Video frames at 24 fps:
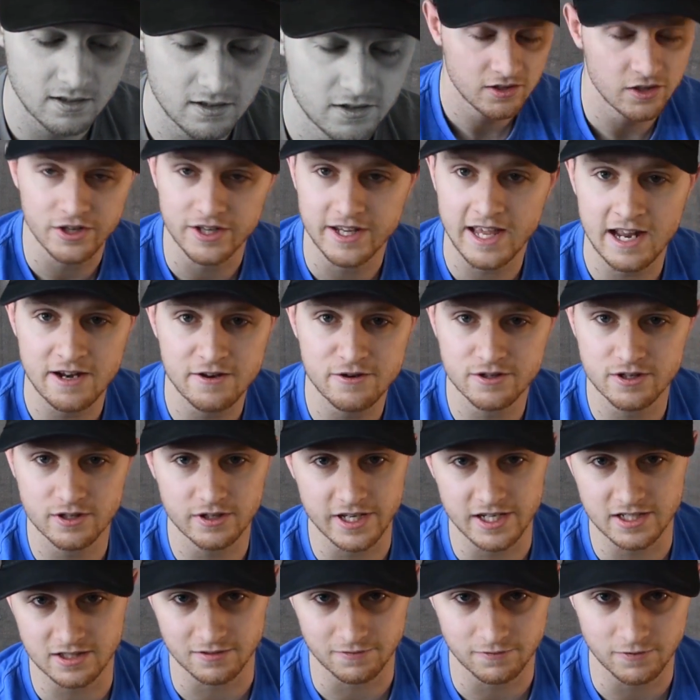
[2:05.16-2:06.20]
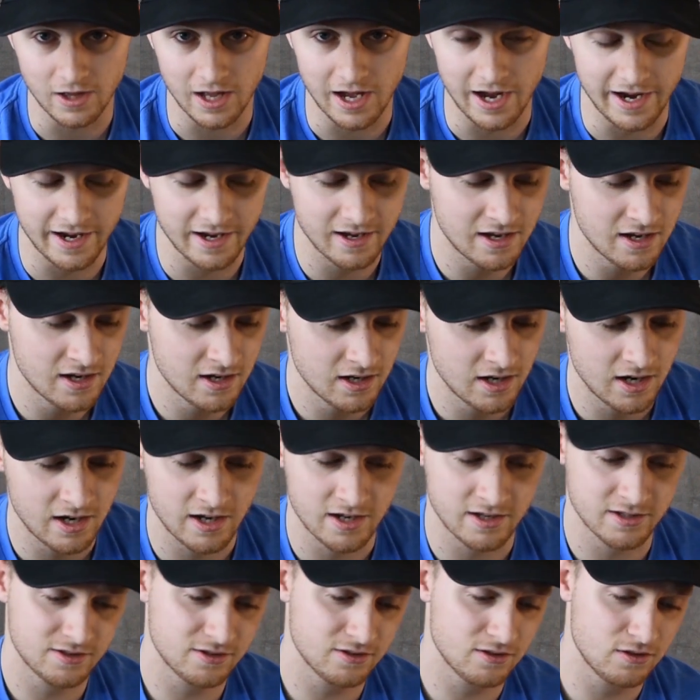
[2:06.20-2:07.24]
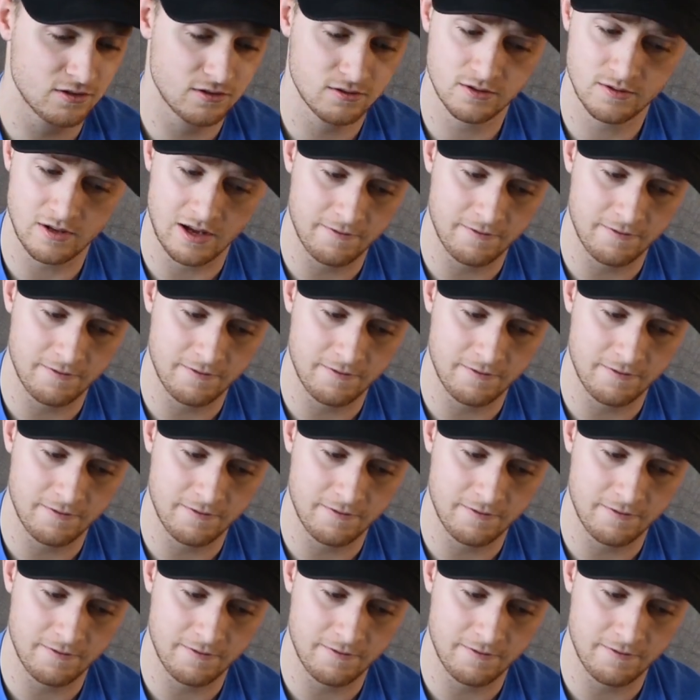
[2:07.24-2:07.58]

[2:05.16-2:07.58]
No, you can't use your legs to fly. So